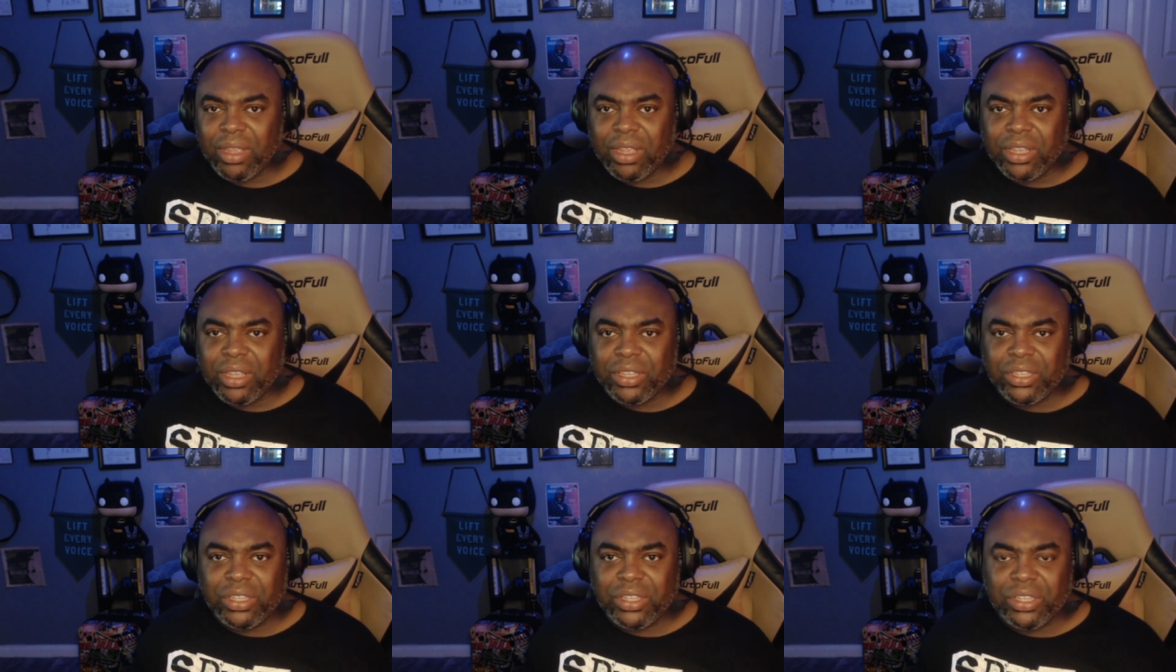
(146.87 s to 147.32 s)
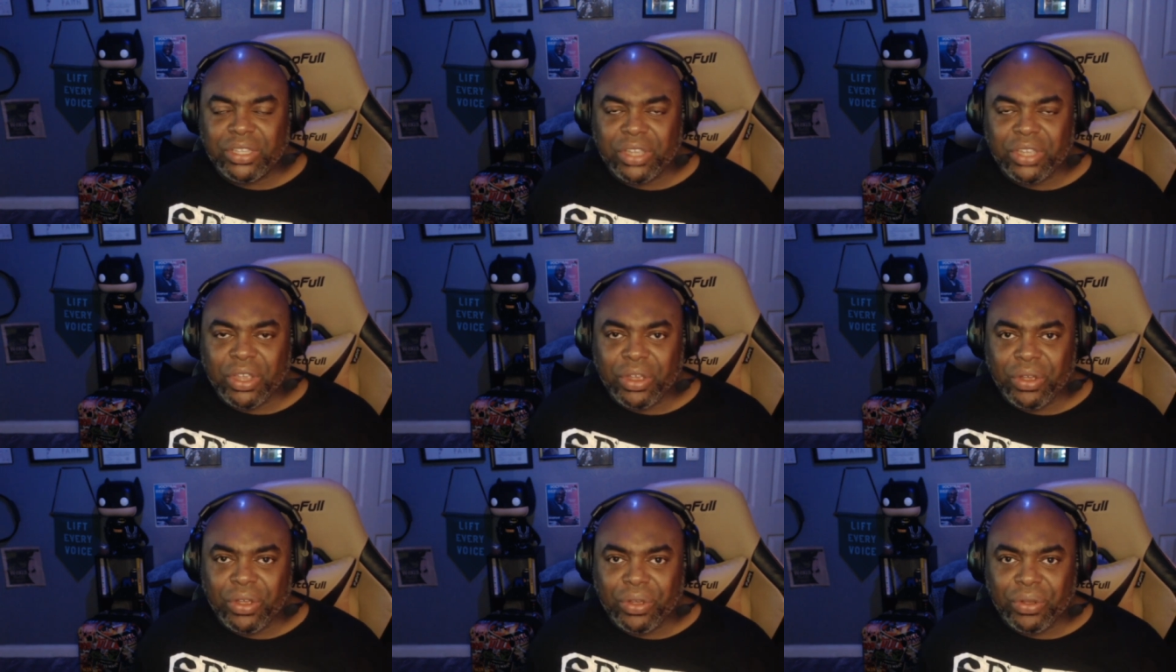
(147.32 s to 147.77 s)

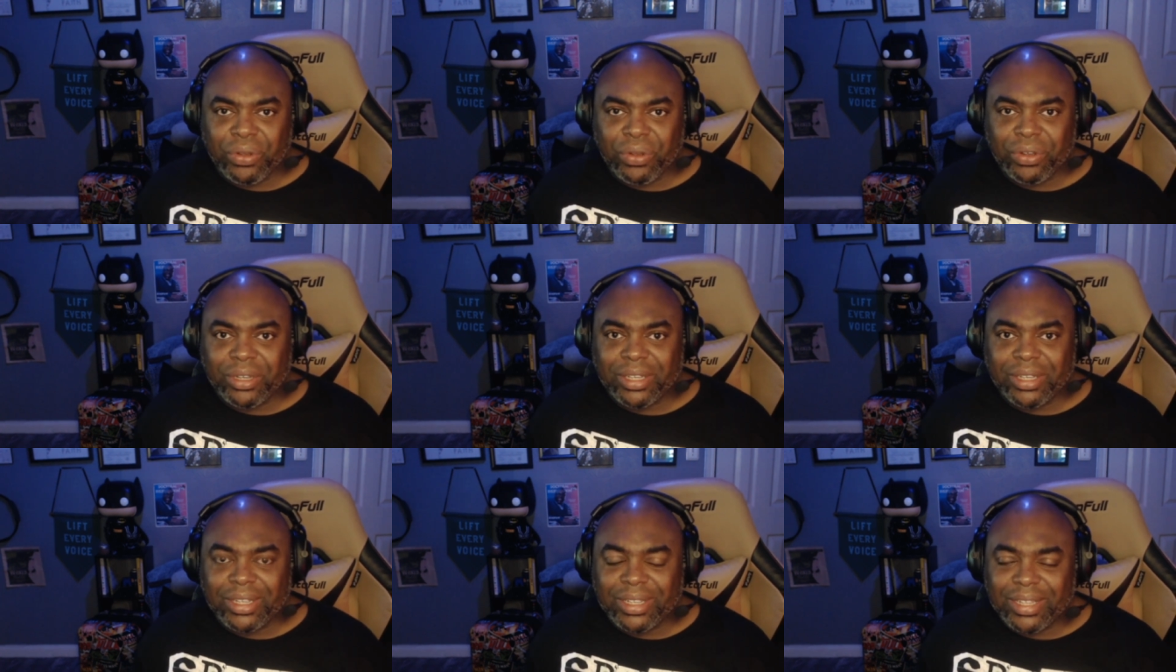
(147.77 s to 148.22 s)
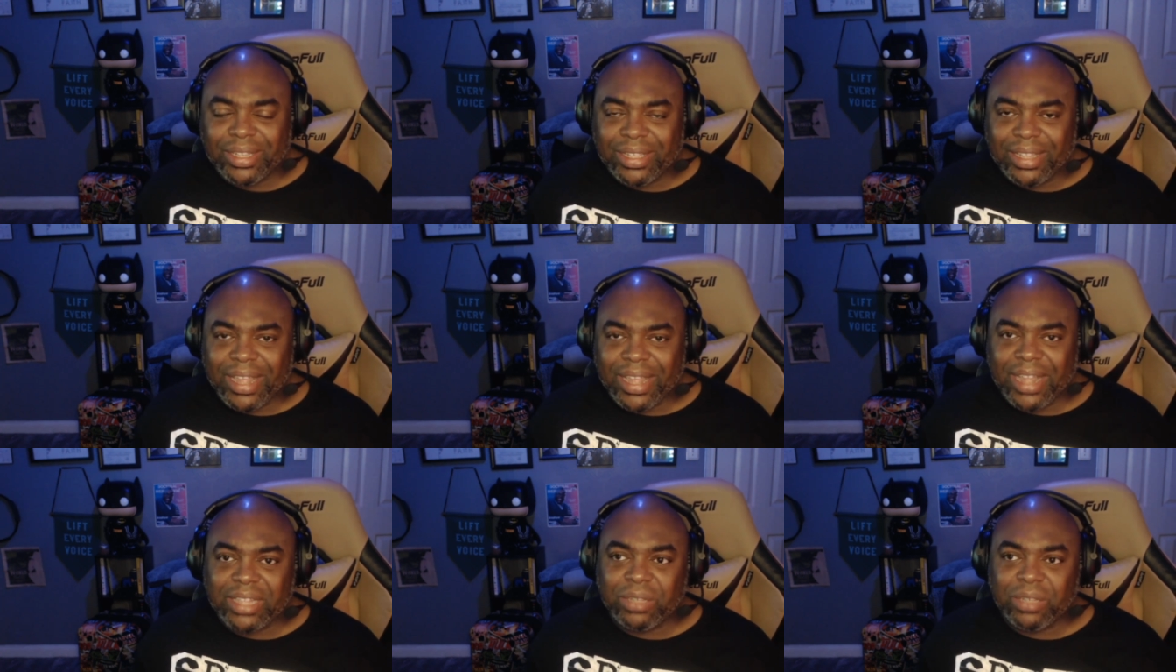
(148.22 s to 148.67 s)
So
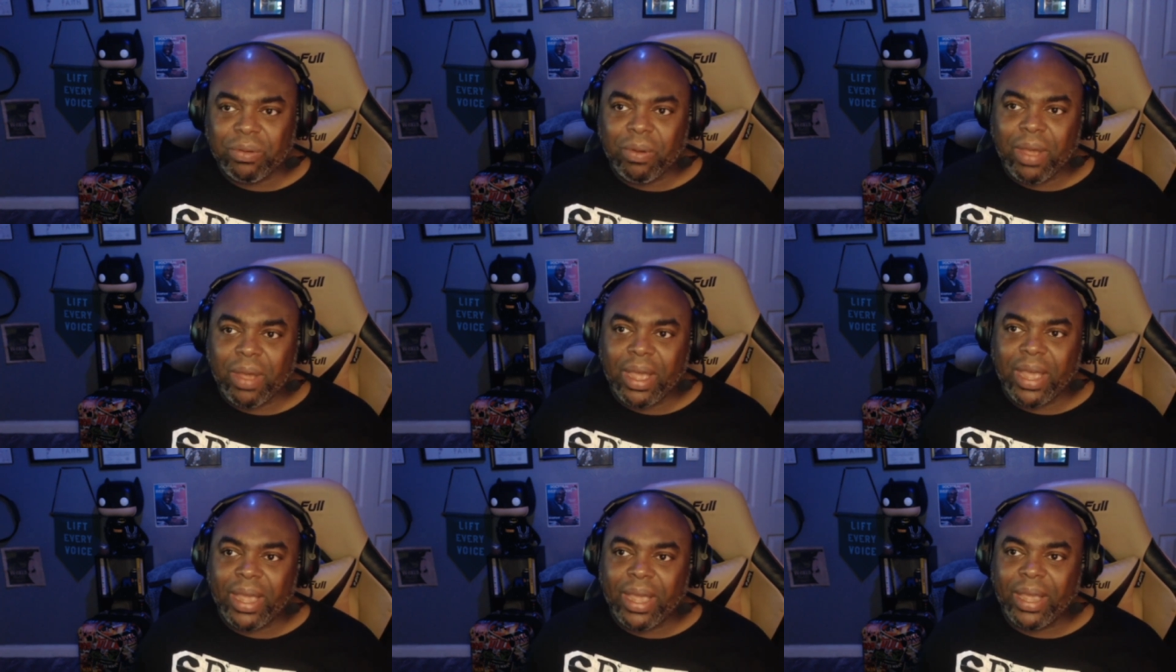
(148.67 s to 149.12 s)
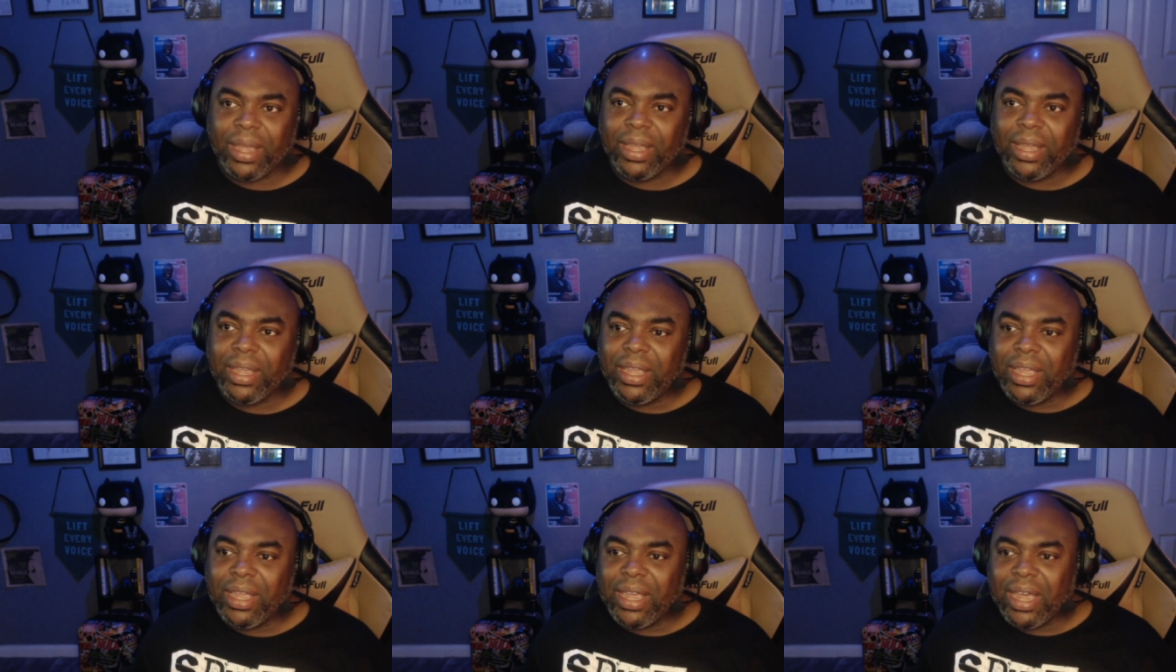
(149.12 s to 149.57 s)
that's why
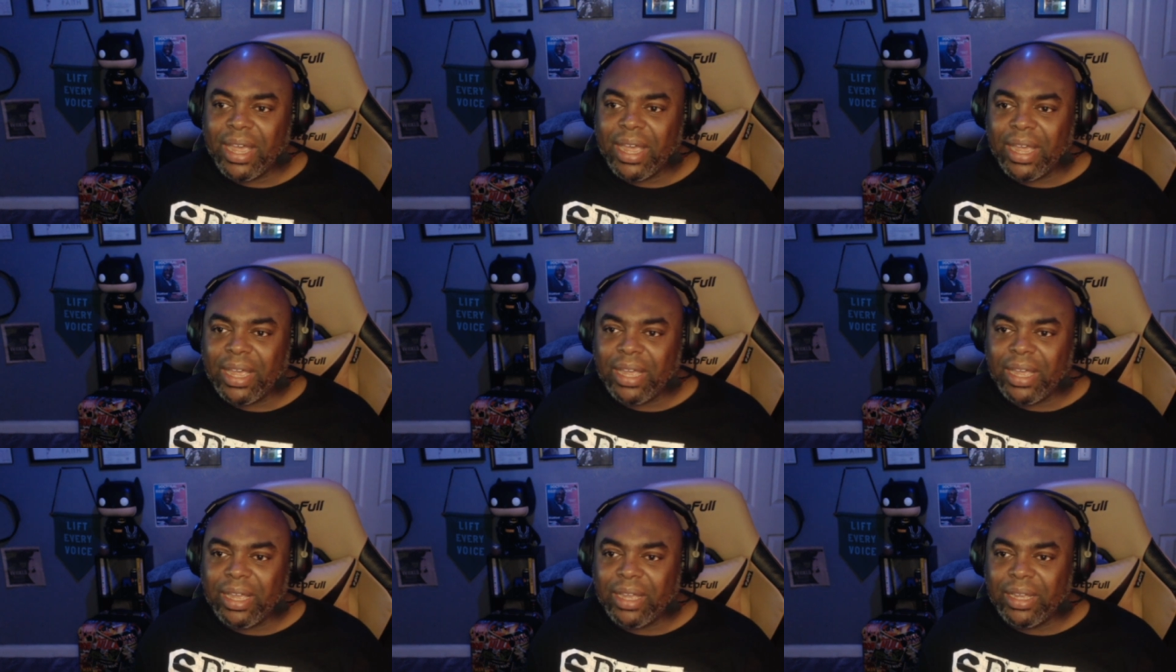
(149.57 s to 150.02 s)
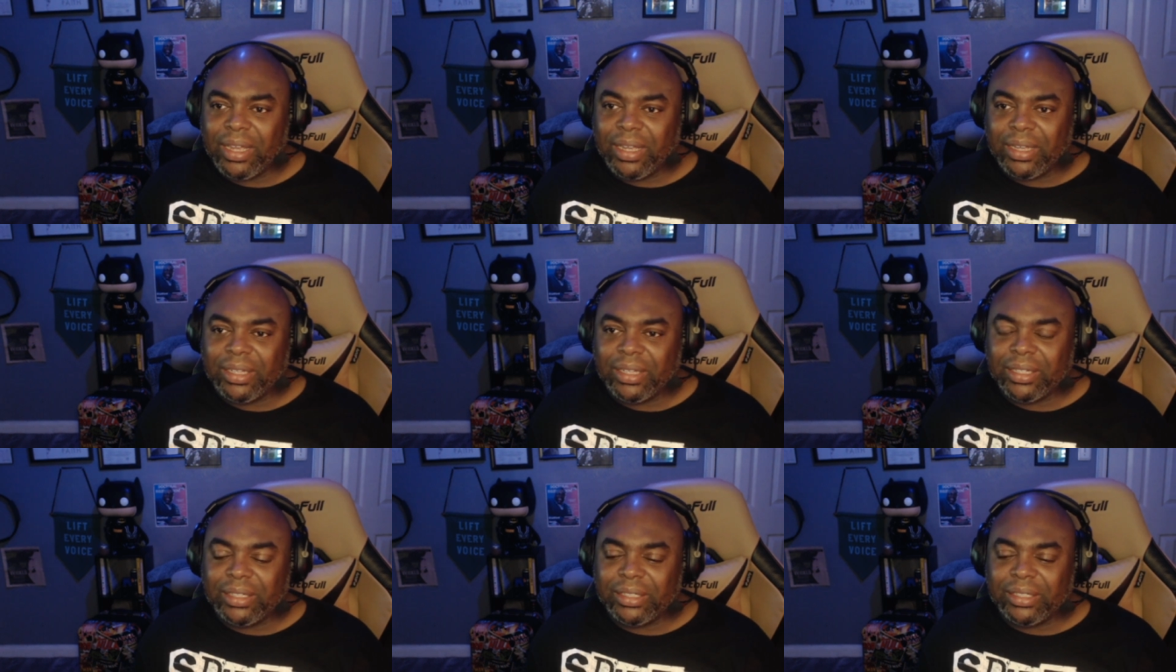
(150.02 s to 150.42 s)
uh,